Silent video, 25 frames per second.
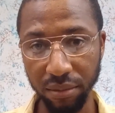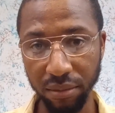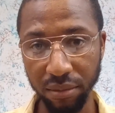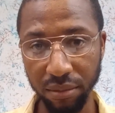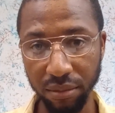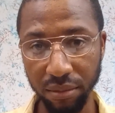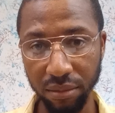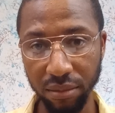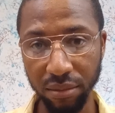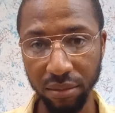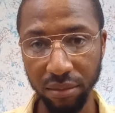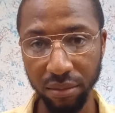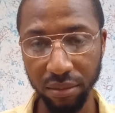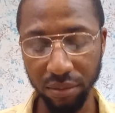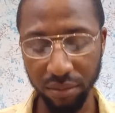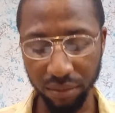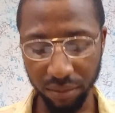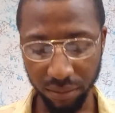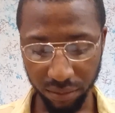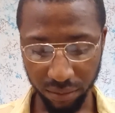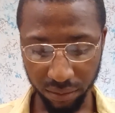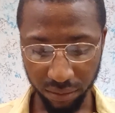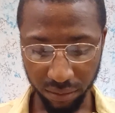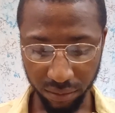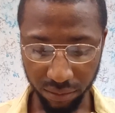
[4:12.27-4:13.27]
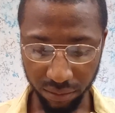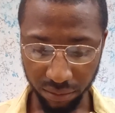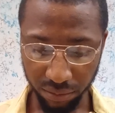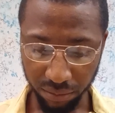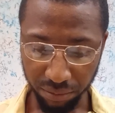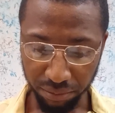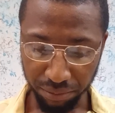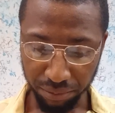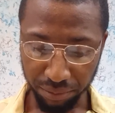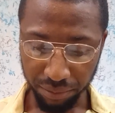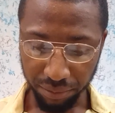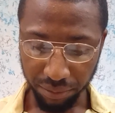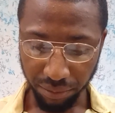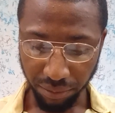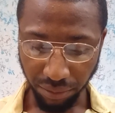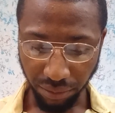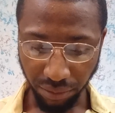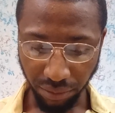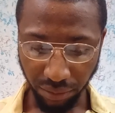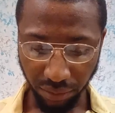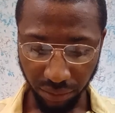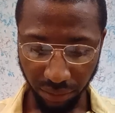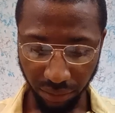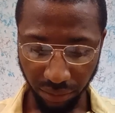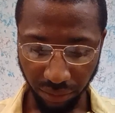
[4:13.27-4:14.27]

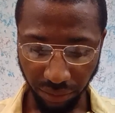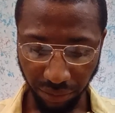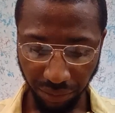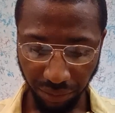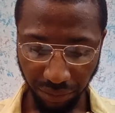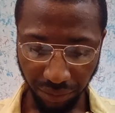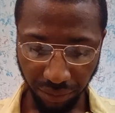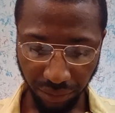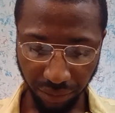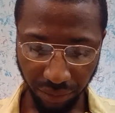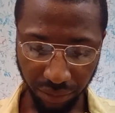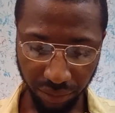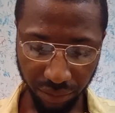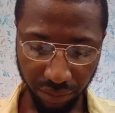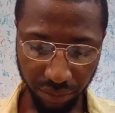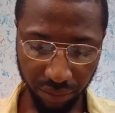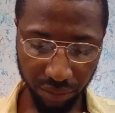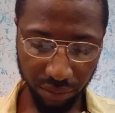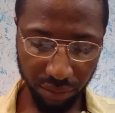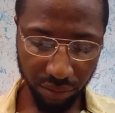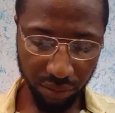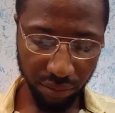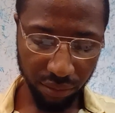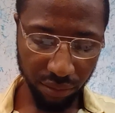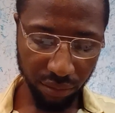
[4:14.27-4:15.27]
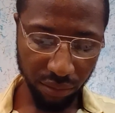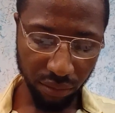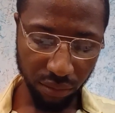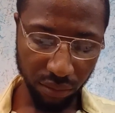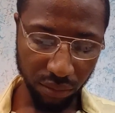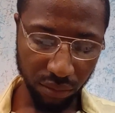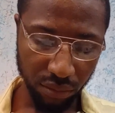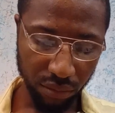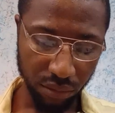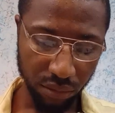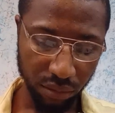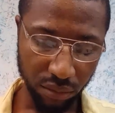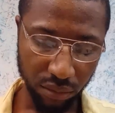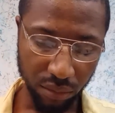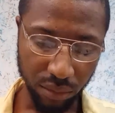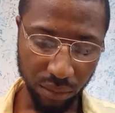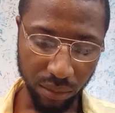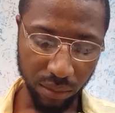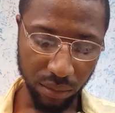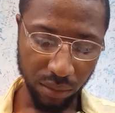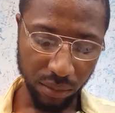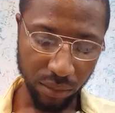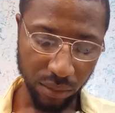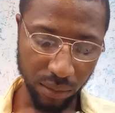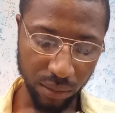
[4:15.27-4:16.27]

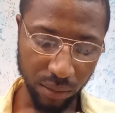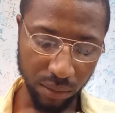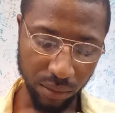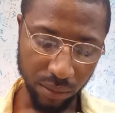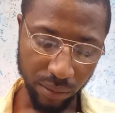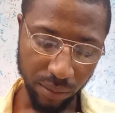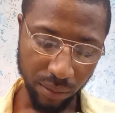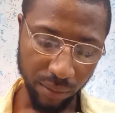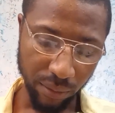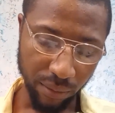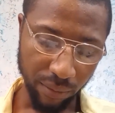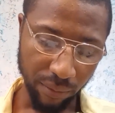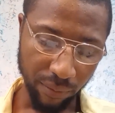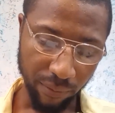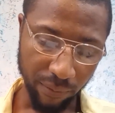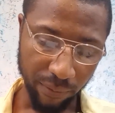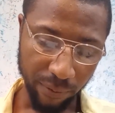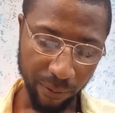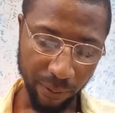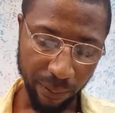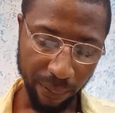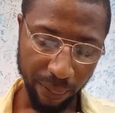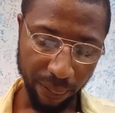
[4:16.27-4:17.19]
Nothing is said.